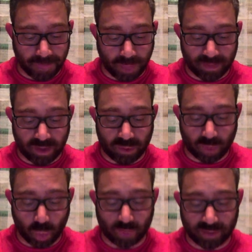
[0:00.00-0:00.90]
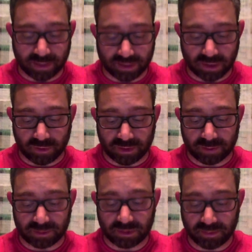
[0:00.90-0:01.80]
without ordering and calling them
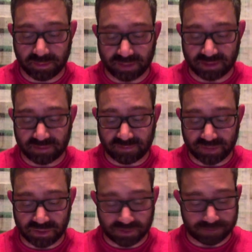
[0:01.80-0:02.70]
to the beatific vision.